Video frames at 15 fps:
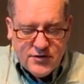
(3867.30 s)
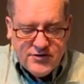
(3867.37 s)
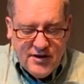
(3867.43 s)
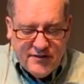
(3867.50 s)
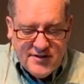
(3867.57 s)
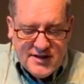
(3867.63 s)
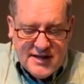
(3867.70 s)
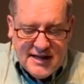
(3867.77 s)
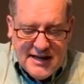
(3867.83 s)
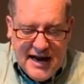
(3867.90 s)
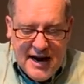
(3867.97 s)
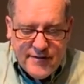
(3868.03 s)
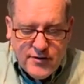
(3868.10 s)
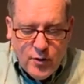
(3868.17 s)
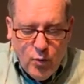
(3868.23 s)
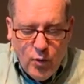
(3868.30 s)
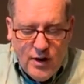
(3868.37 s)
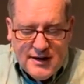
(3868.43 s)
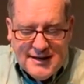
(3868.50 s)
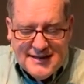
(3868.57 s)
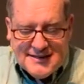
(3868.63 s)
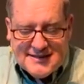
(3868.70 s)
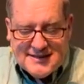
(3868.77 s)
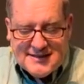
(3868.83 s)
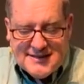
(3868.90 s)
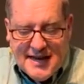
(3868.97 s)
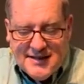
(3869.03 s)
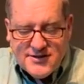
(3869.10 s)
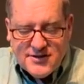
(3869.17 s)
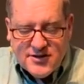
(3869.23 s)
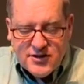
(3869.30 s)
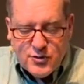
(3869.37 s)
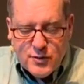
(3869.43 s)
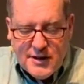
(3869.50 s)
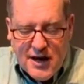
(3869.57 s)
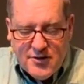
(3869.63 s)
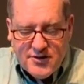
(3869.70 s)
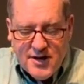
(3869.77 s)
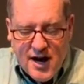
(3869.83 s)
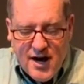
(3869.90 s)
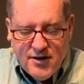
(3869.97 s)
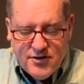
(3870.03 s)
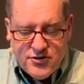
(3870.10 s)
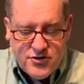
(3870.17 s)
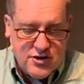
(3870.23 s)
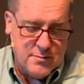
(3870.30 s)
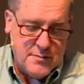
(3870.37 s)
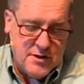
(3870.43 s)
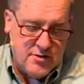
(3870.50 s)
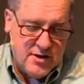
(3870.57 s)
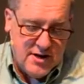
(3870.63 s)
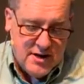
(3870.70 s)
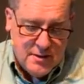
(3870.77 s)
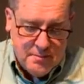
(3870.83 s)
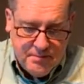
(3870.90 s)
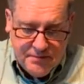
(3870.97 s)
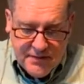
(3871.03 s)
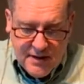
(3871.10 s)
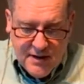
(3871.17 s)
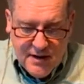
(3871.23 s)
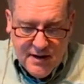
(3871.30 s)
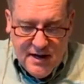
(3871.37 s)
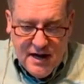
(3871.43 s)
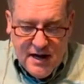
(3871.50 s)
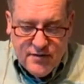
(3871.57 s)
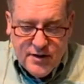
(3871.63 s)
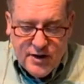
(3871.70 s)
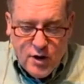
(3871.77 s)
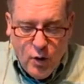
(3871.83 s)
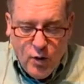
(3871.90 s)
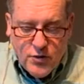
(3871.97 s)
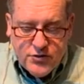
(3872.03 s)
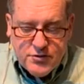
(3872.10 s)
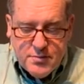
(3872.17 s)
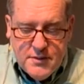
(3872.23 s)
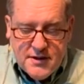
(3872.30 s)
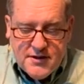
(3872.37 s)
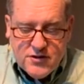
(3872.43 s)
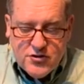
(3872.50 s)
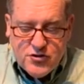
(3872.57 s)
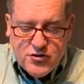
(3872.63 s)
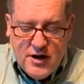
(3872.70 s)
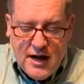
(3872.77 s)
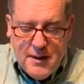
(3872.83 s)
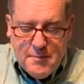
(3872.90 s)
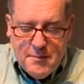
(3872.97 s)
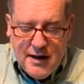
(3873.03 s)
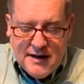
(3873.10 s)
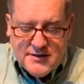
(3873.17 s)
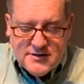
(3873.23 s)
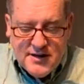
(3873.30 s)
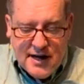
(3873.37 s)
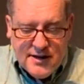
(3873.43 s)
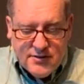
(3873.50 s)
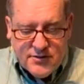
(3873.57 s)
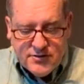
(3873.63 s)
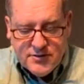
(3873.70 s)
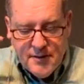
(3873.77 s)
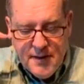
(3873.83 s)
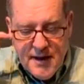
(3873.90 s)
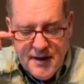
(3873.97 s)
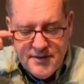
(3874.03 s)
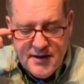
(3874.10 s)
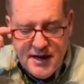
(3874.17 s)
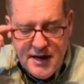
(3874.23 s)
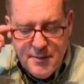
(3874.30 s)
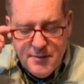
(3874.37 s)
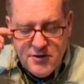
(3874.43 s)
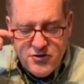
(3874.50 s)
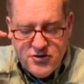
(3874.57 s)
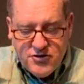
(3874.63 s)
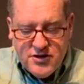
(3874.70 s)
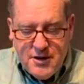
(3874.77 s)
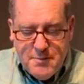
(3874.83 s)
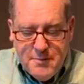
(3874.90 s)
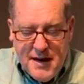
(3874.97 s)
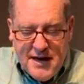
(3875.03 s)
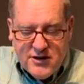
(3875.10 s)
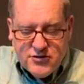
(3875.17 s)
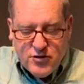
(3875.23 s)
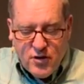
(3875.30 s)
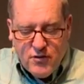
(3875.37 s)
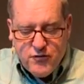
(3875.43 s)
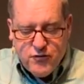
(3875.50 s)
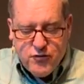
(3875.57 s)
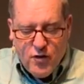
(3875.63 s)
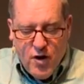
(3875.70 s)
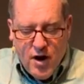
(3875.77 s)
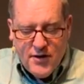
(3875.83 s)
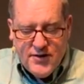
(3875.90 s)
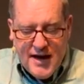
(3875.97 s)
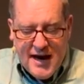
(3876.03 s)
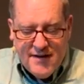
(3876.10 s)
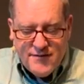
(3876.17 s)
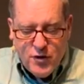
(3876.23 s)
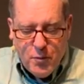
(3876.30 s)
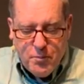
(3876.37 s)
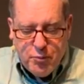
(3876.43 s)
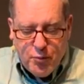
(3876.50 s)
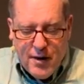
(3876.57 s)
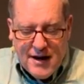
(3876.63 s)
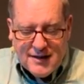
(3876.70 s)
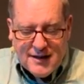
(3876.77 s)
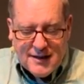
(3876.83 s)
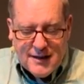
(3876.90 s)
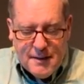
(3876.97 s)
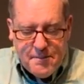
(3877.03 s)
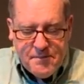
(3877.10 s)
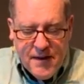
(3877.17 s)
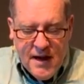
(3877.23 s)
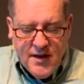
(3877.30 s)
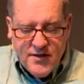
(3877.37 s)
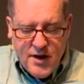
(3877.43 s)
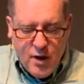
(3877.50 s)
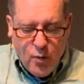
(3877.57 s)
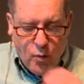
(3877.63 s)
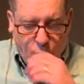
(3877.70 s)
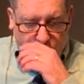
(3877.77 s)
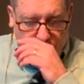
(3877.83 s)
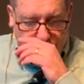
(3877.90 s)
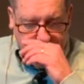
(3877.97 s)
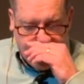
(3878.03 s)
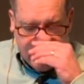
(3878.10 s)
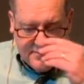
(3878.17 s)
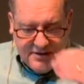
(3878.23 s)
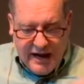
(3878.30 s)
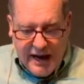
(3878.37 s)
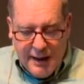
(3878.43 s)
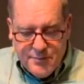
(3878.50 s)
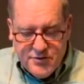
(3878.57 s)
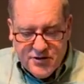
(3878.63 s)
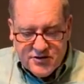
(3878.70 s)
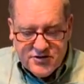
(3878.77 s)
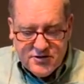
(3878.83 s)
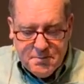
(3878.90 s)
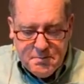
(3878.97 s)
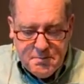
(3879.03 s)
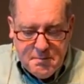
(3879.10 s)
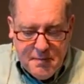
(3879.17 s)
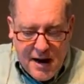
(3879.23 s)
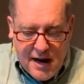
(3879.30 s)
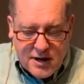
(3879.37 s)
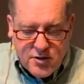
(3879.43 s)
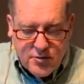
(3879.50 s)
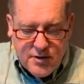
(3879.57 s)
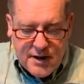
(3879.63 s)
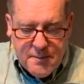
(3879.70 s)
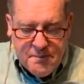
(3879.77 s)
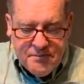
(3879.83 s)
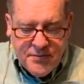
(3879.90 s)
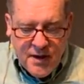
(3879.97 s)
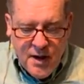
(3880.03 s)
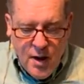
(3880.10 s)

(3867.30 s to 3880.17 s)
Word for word: Verse 17 Everyone is senseless without knowledge compared to him. Every goldsmith is shamed by his idols. The images he makes are fraud. They have no breath in them. They are worthless, objects of mockery.